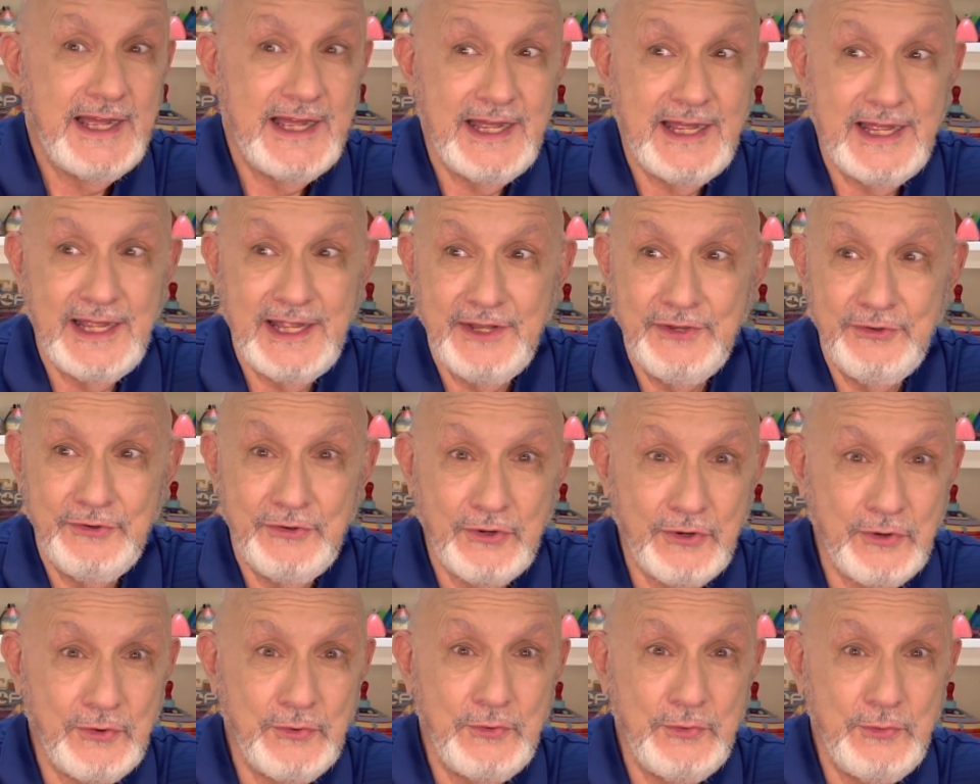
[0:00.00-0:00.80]

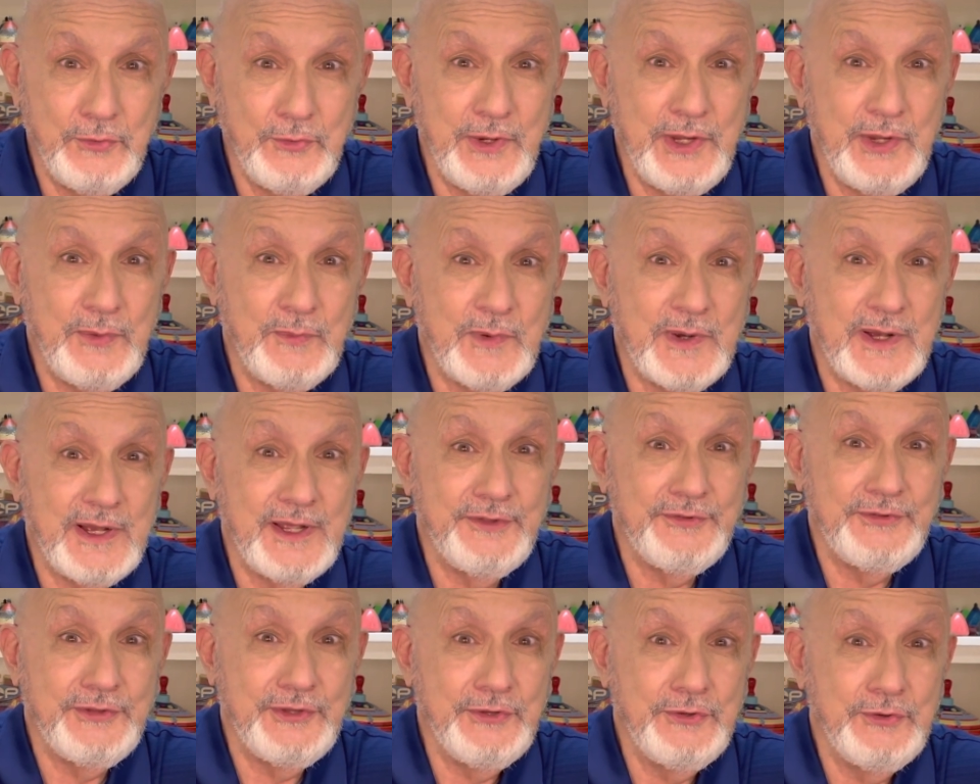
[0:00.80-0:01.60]
know who he
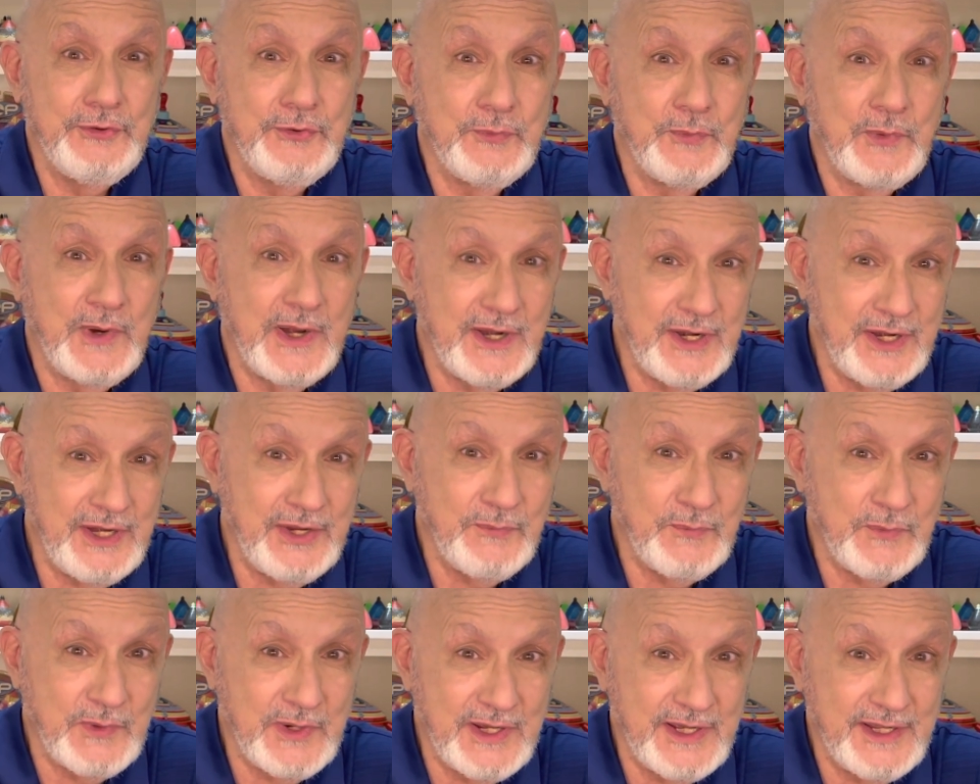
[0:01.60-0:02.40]
was, he knew
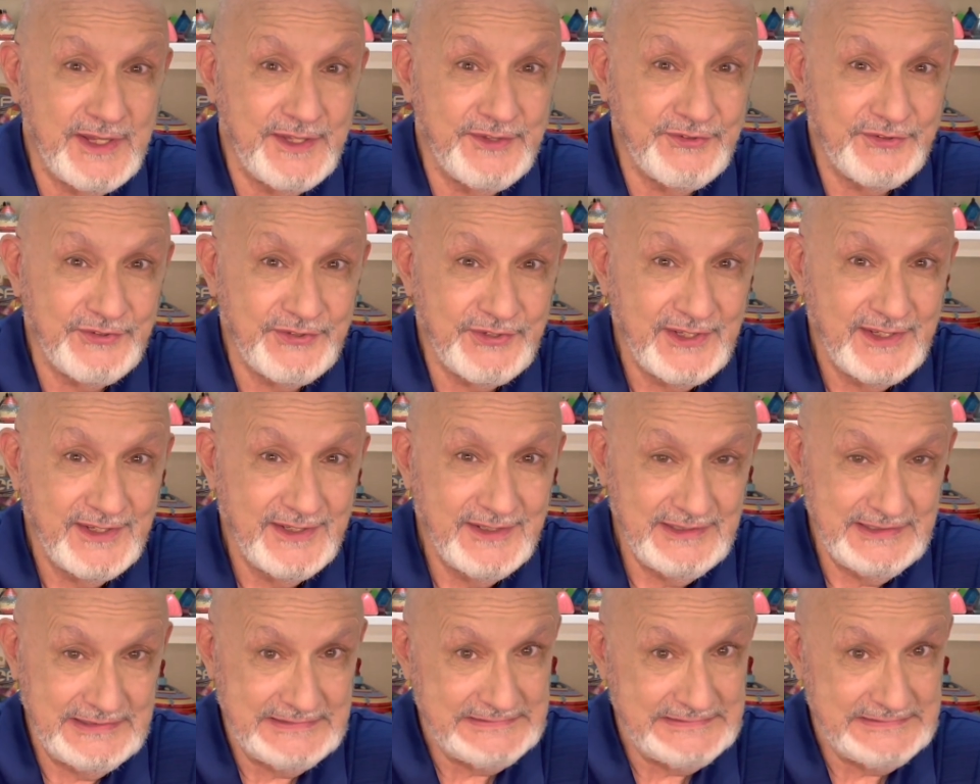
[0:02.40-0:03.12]
where he was.